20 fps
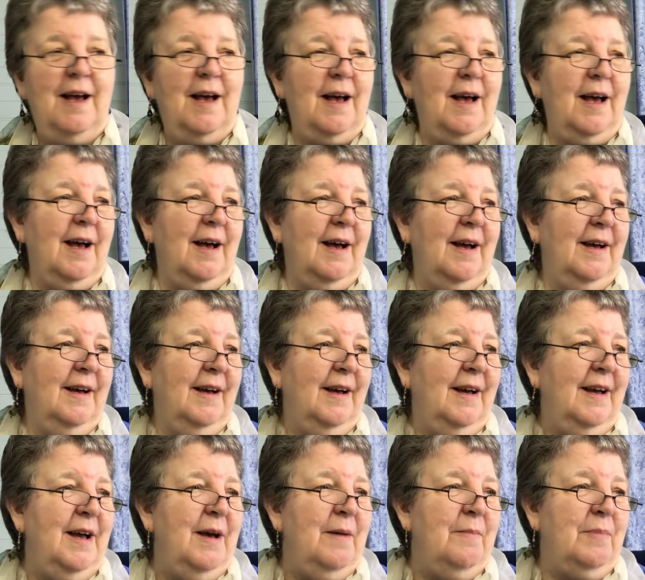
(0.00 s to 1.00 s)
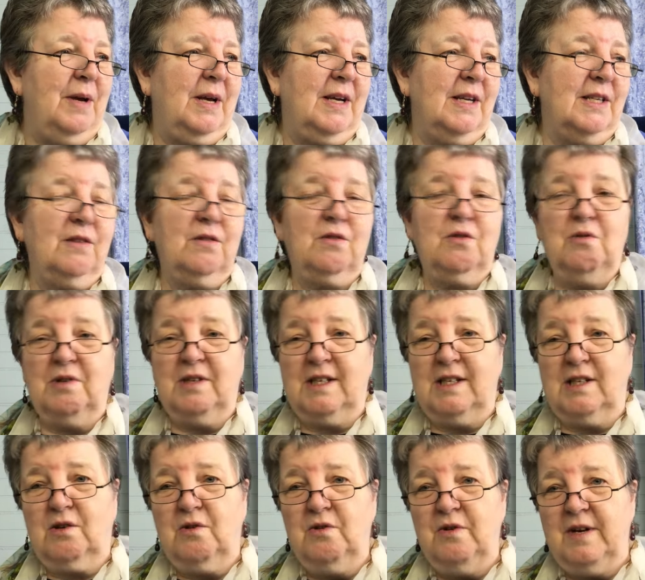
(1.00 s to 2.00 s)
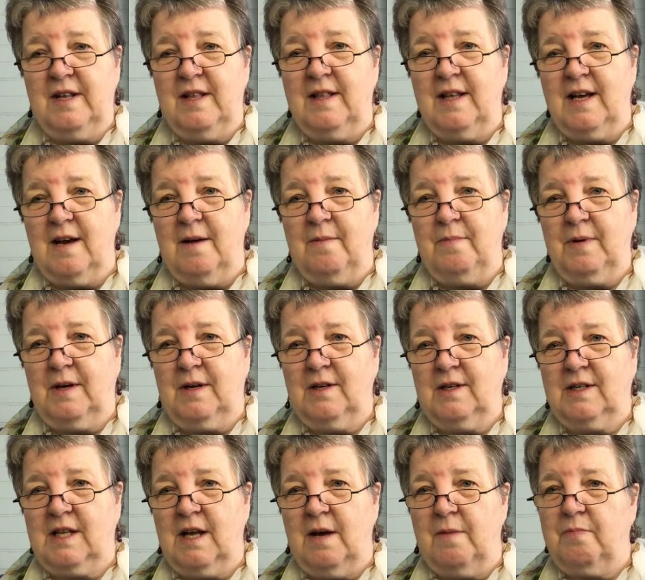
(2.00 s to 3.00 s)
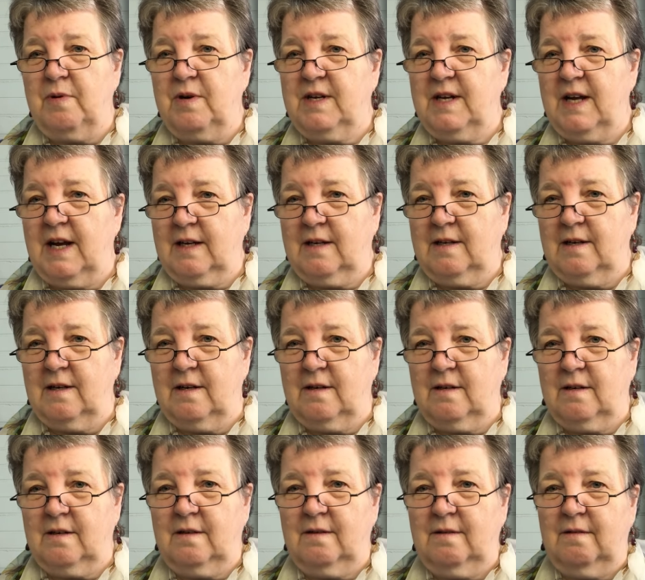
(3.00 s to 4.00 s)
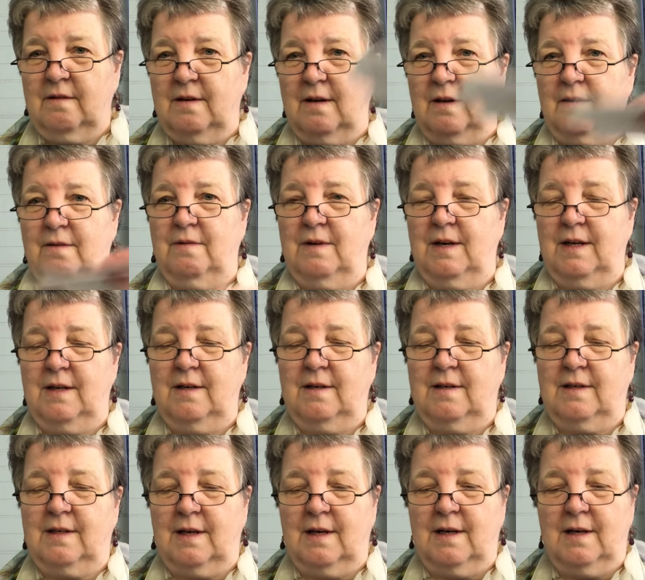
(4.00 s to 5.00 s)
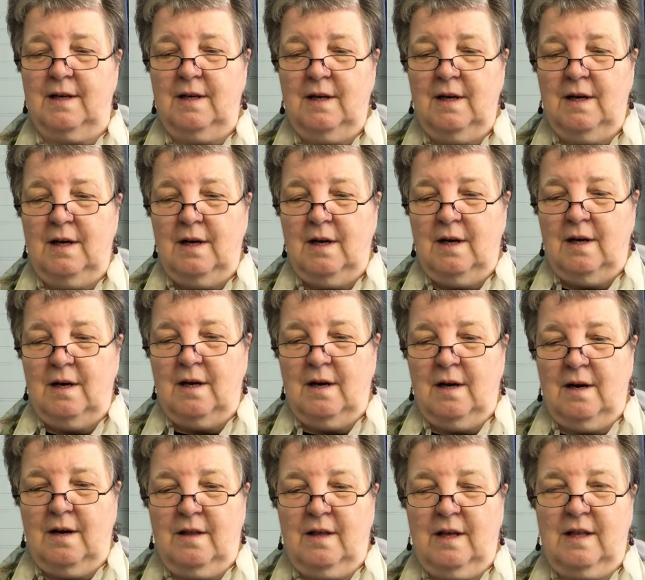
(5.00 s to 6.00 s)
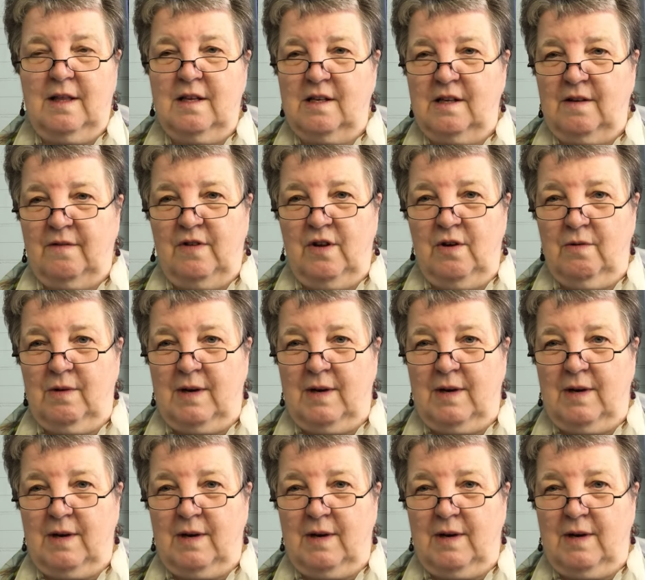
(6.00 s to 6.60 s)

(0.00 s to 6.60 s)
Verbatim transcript: Uh, because, of course, it's good in there because they're protected, you know, and uh, I think there's a few